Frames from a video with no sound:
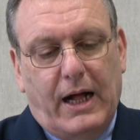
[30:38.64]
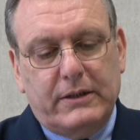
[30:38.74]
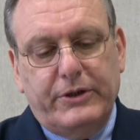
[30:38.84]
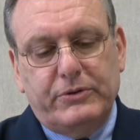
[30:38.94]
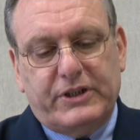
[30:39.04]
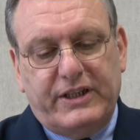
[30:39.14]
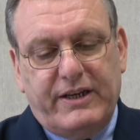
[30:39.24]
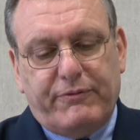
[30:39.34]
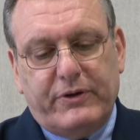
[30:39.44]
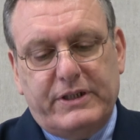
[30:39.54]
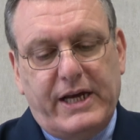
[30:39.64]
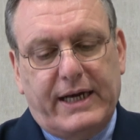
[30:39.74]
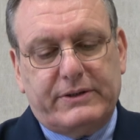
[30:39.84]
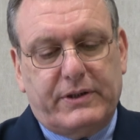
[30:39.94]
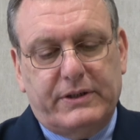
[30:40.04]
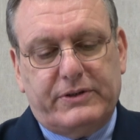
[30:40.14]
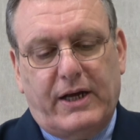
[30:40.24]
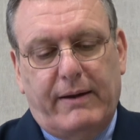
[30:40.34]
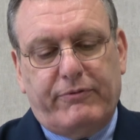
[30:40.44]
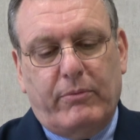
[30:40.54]
I'll use a different text this
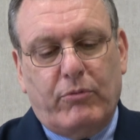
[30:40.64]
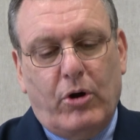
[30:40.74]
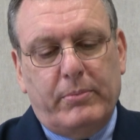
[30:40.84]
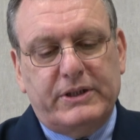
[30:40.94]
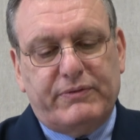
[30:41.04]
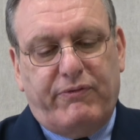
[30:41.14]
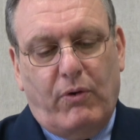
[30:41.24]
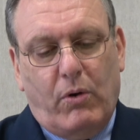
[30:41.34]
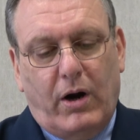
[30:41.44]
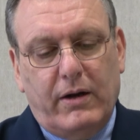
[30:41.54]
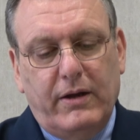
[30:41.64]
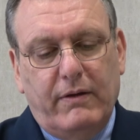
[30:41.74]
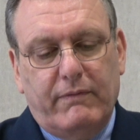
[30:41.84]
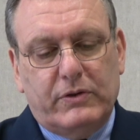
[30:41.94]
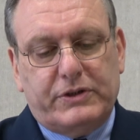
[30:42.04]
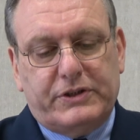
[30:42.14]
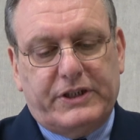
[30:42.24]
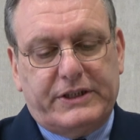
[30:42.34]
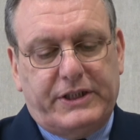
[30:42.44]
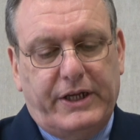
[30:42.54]
time from Romans 4, verses
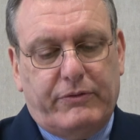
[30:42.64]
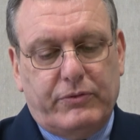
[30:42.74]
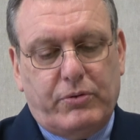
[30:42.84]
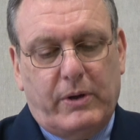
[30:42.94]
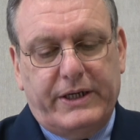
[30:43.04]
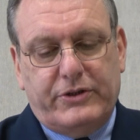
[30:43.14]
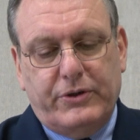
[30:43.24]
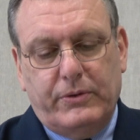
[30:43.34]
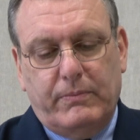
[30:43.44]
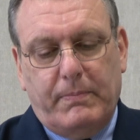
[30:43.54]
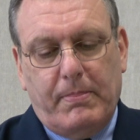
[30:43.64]
16 through 22.